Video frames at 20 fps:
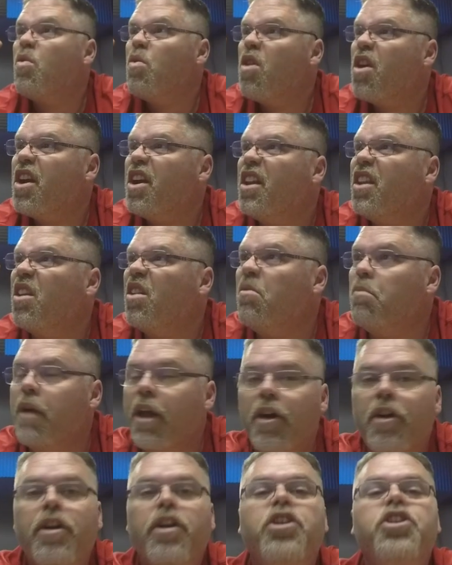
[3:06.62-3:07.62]
working a little
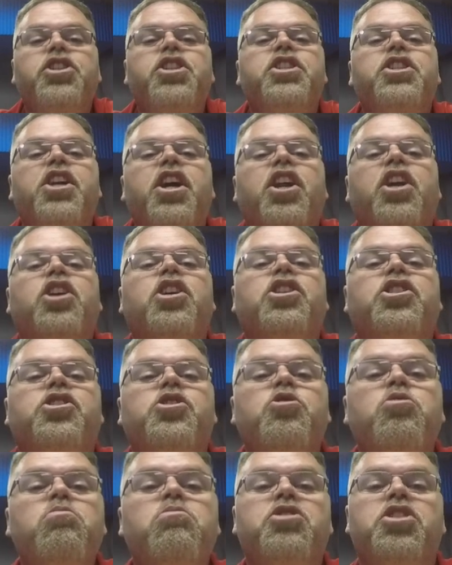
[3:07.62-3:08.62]
better, because she's got a good
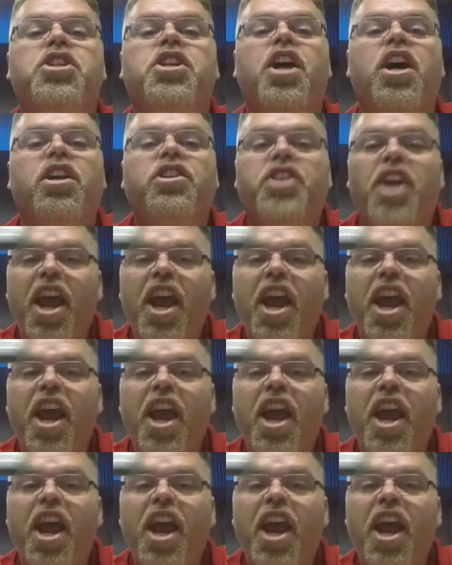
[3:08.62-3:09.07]
zoom, she does,